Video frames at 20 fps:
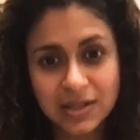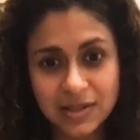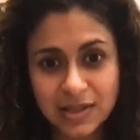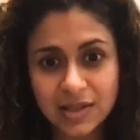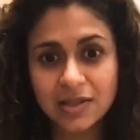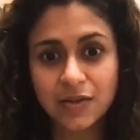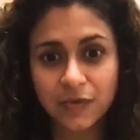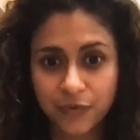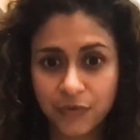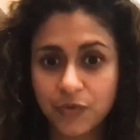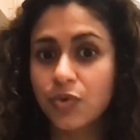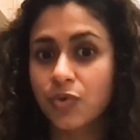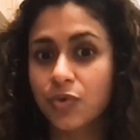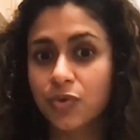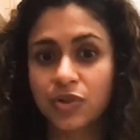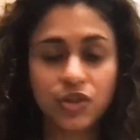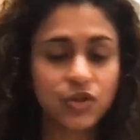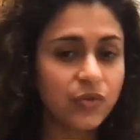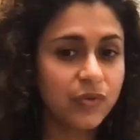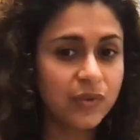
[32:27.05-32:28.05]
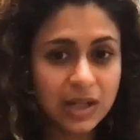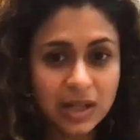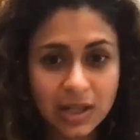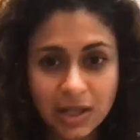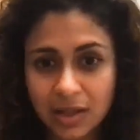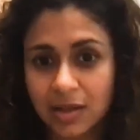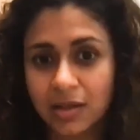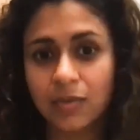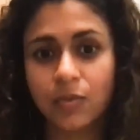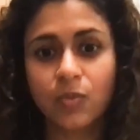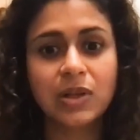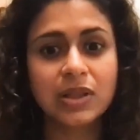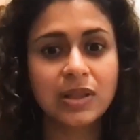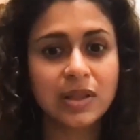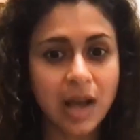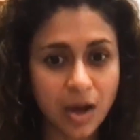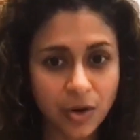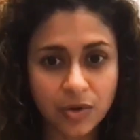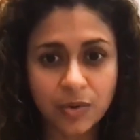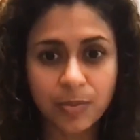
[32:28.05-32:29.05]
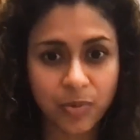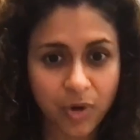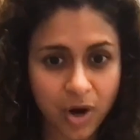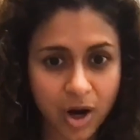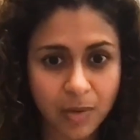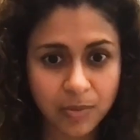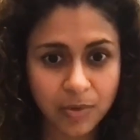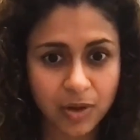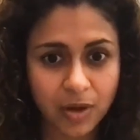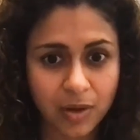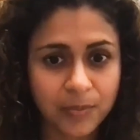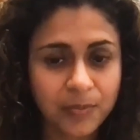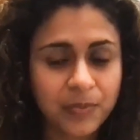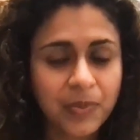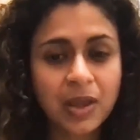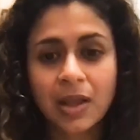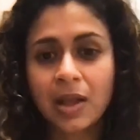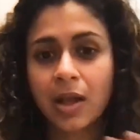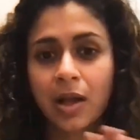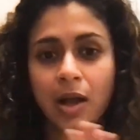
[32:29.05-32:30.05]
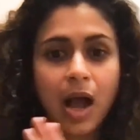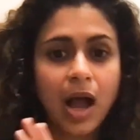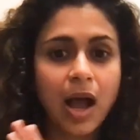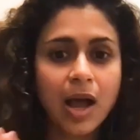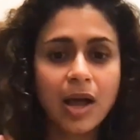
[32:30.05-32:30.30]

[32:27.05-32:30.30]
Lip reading: If this is a food you've eaten without a problem,